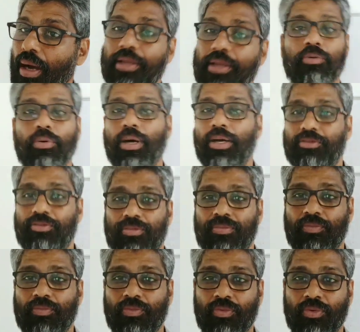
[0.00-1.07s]
advice.
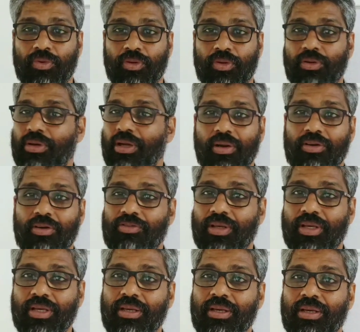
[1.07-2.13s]
You cannot
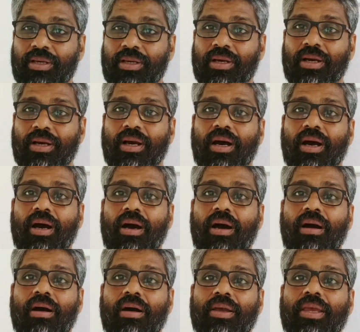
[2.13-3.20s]
say
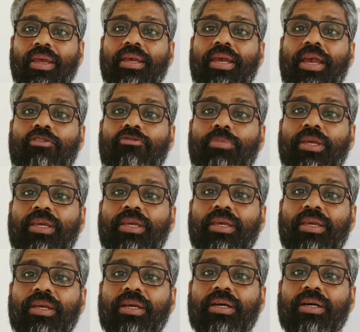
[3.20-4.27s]
he gave
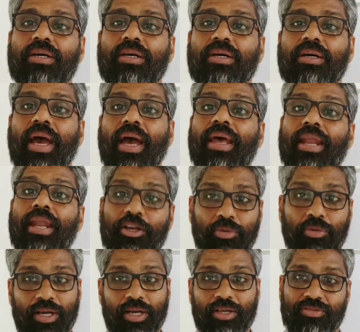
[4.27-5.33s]
me an
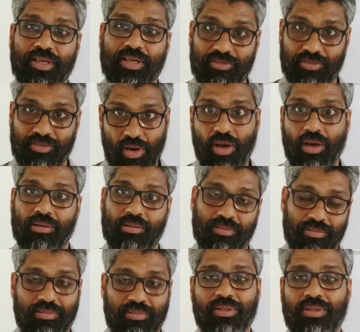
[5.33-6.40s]
advice. That's wrong.
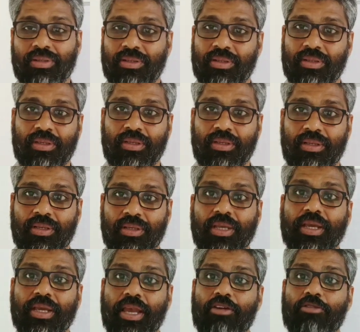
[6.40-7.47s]

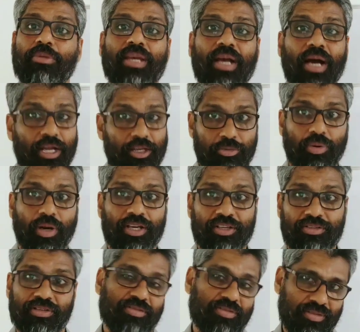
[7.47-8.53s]
He gave me
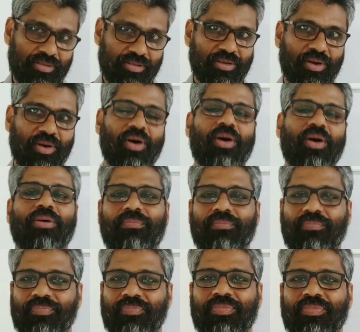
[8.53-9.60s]
advices. Wrong.
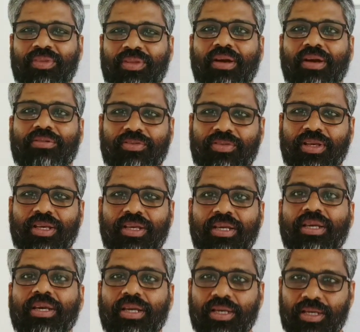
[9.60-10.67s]
You have to
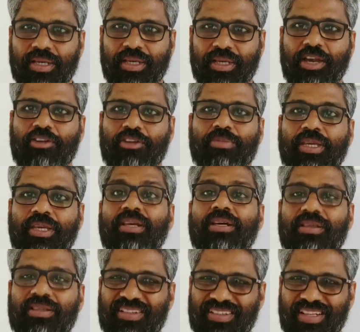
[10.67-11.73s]
say he gave
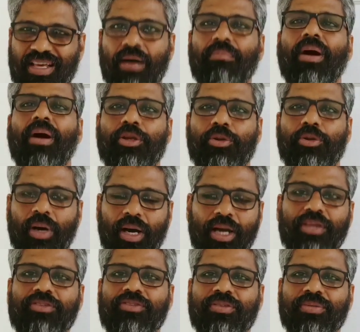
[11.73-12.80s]
me some
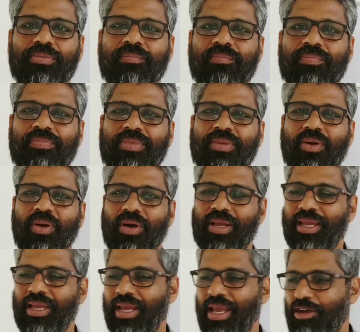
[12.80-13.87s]
advice or
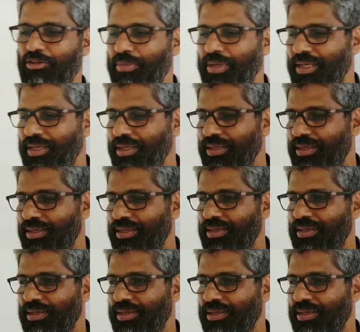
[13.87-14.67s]
he gave me